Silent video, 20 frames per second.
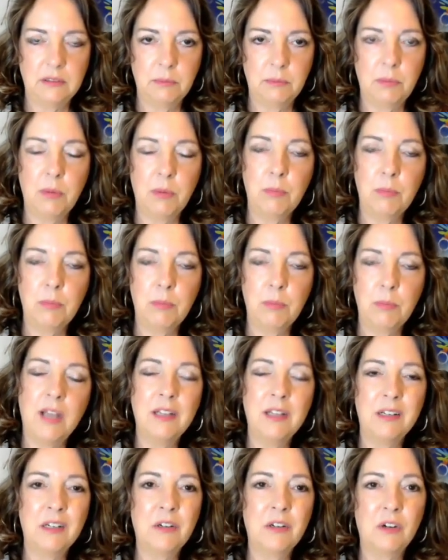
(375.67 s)
but
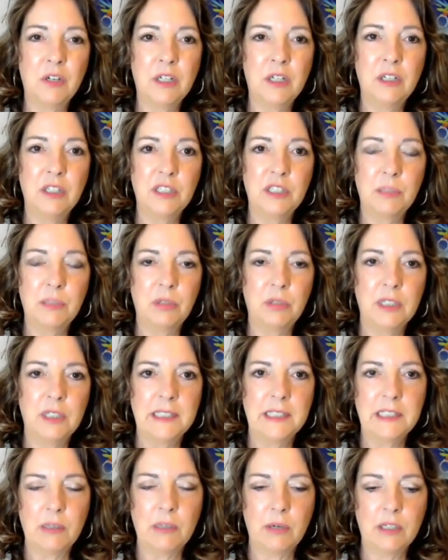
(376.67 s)
it had already gone to
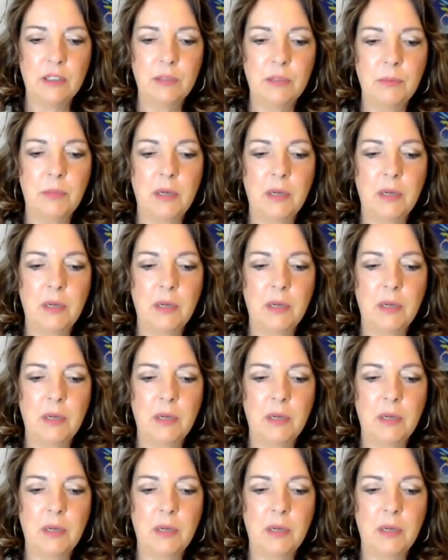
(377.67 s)
print, so I couldn't